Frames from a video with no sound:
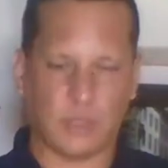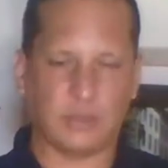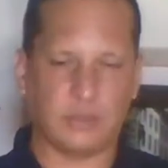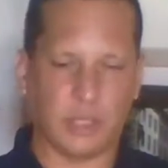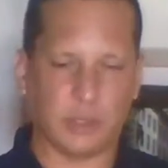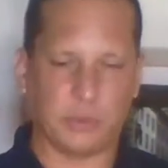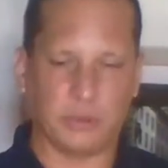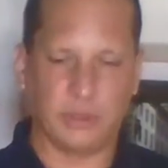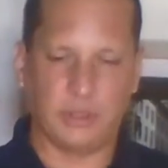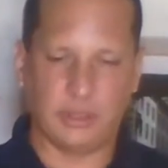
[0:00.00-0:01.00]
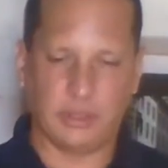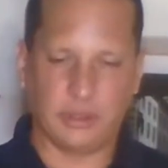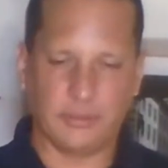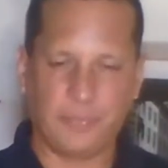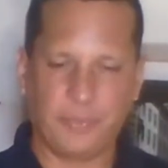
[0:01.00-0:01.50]
desperately needed.
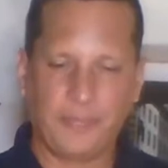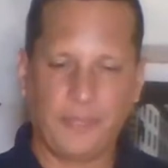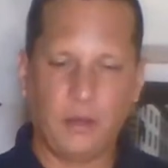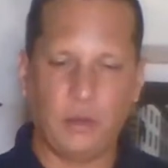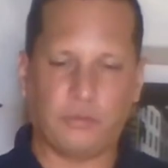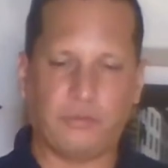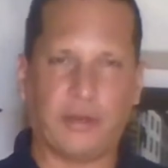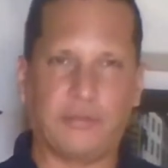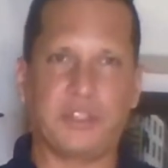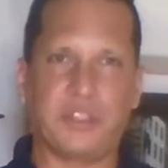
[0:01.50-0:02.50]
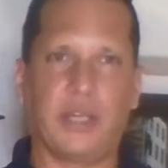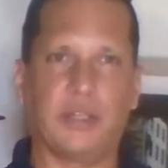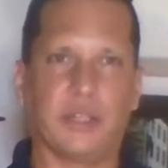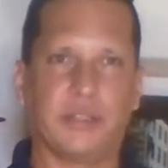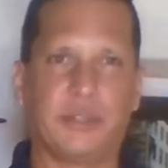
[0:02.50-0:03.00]
Your favorite
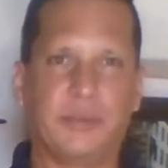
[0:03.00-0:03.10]
scientist?